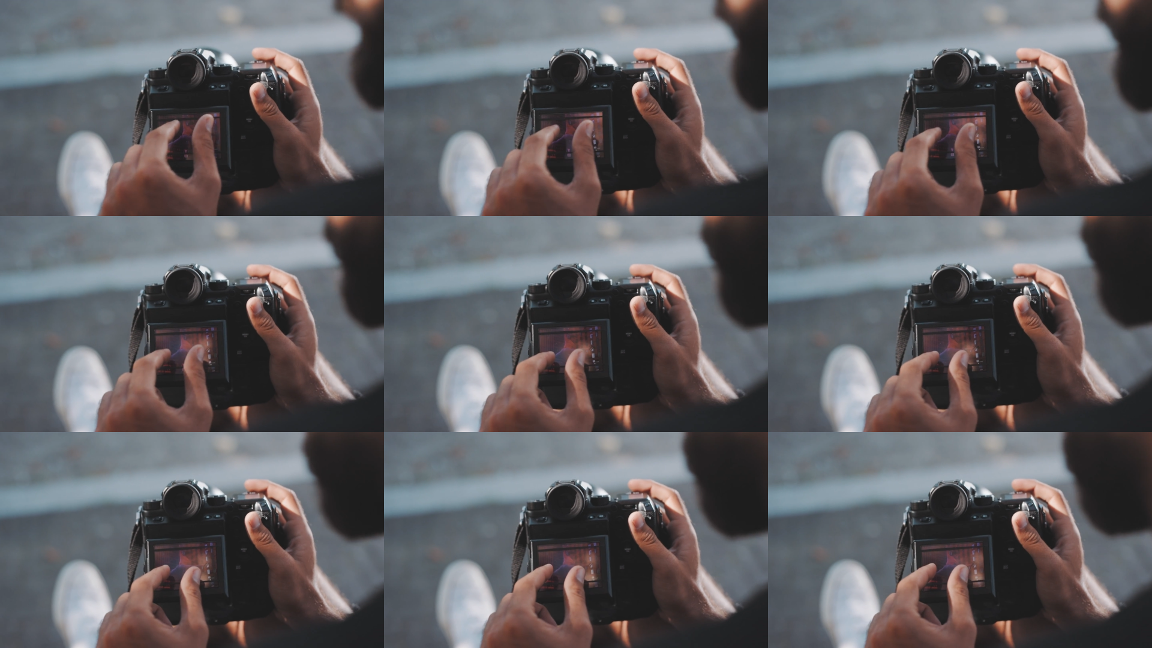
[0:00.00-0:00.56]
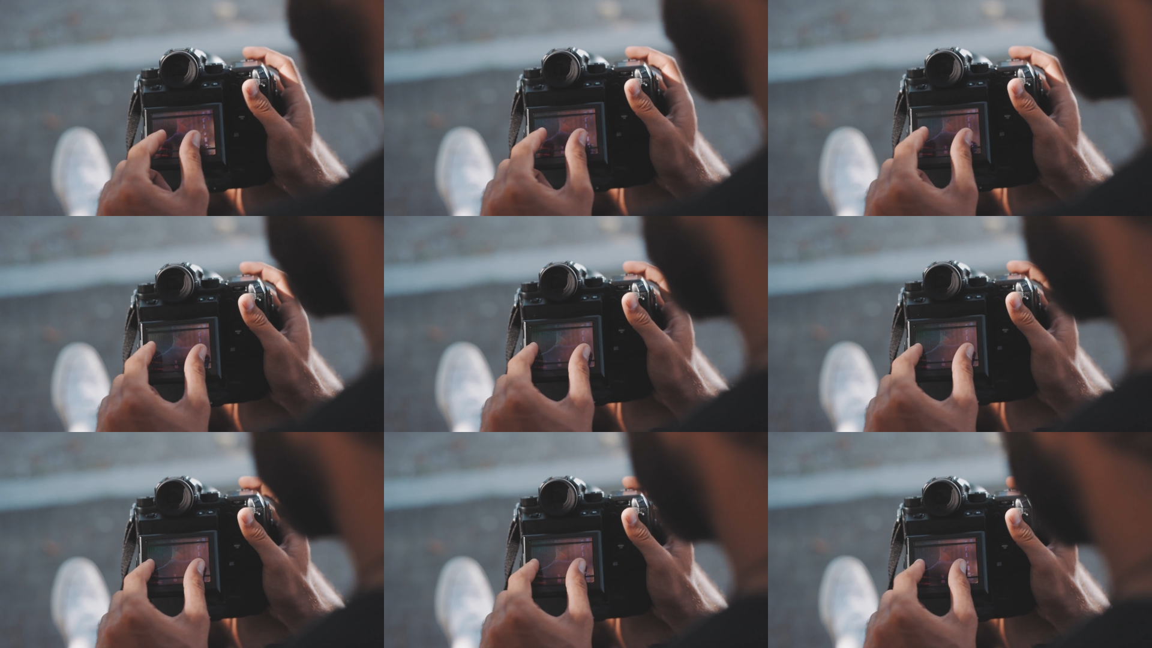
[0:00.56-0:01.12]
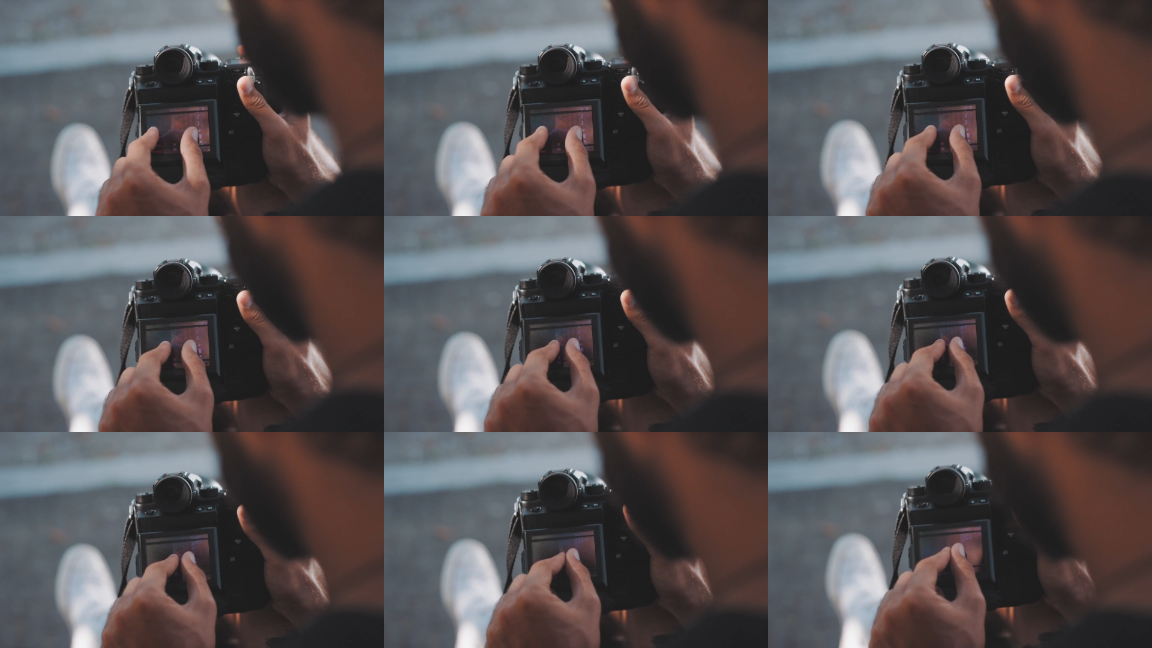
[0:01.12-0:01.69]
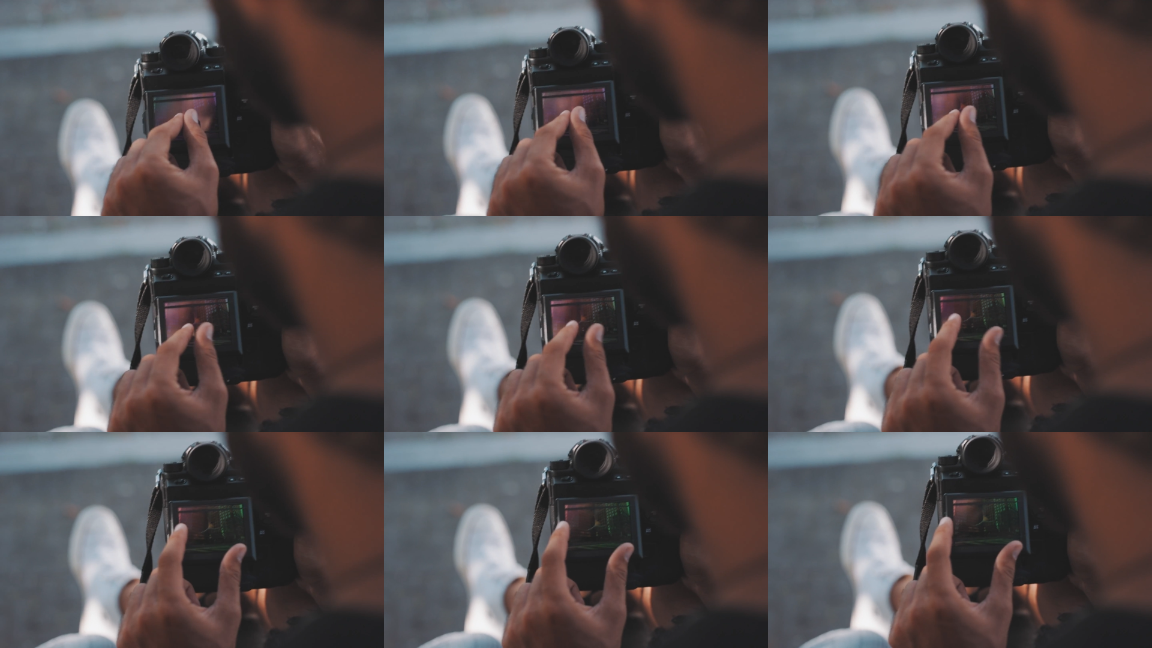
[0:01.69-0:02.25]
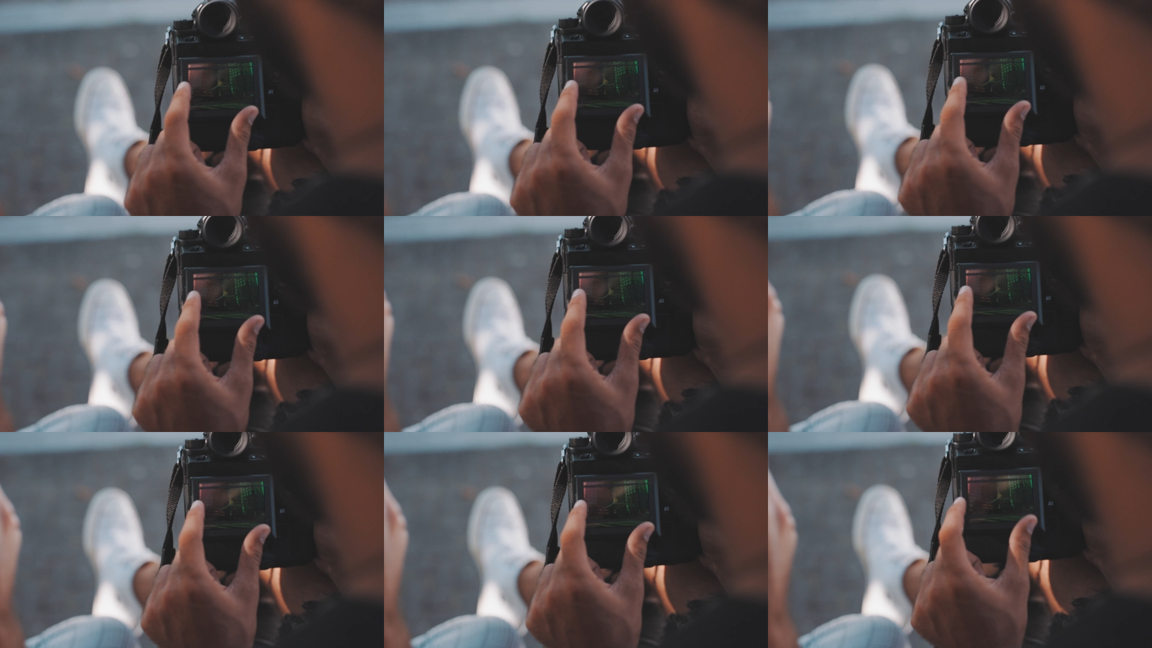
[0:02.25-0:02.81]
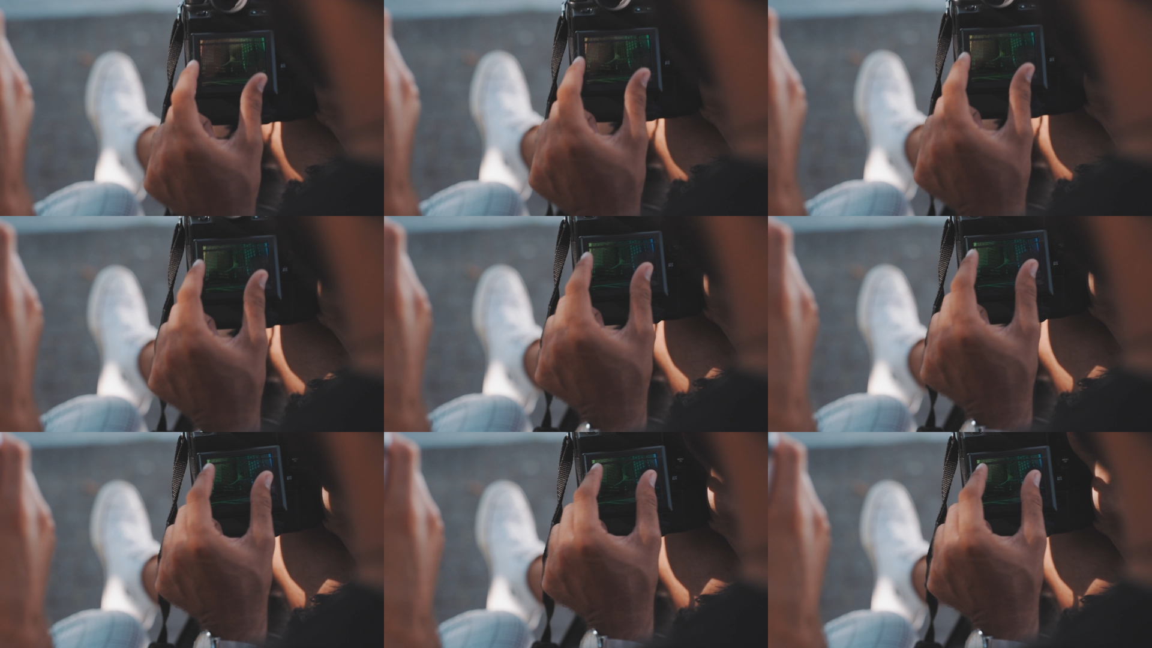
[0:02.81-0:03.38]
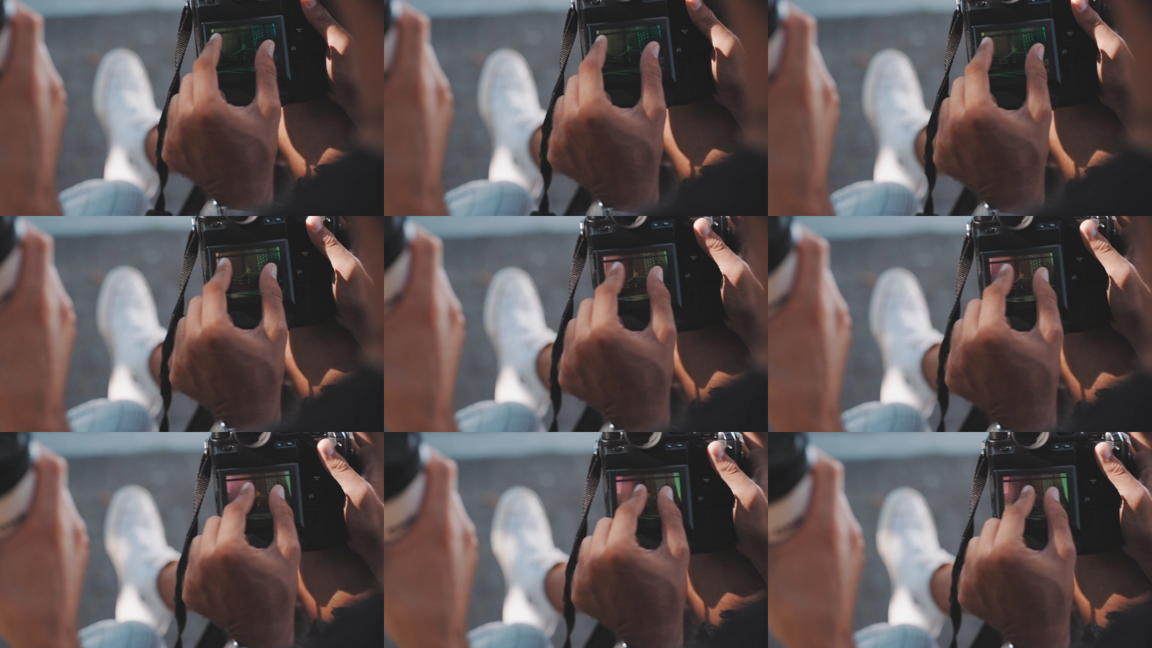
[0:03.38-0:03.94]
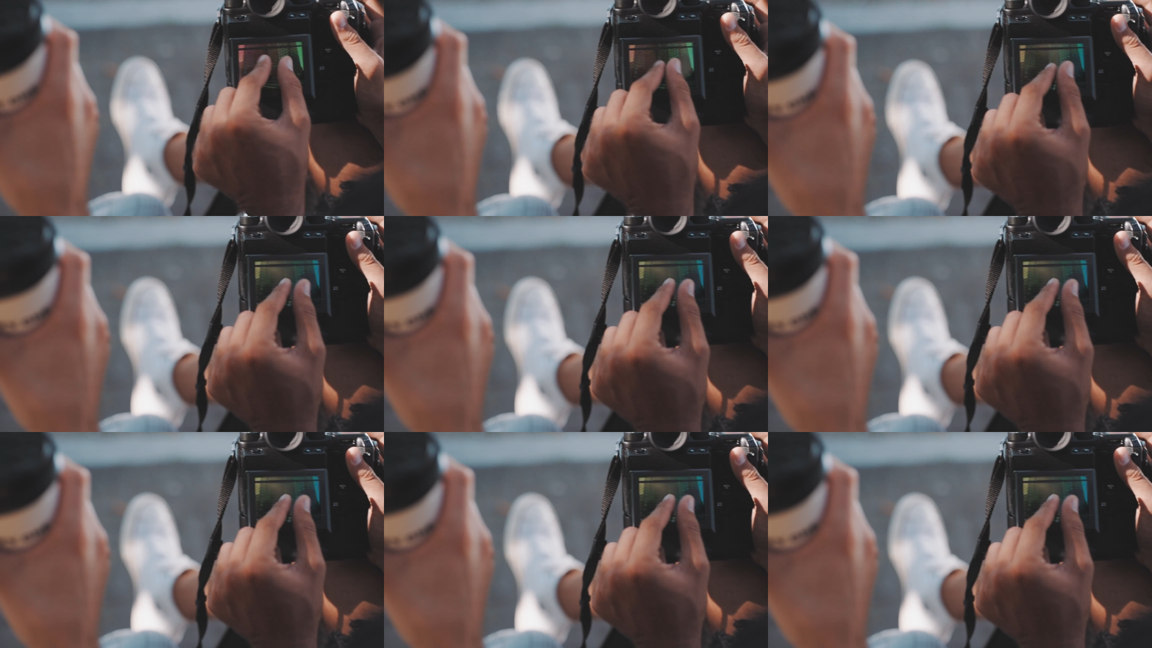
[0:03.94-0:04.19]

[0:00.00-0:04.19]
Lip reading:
Nobody's mouth can be seen.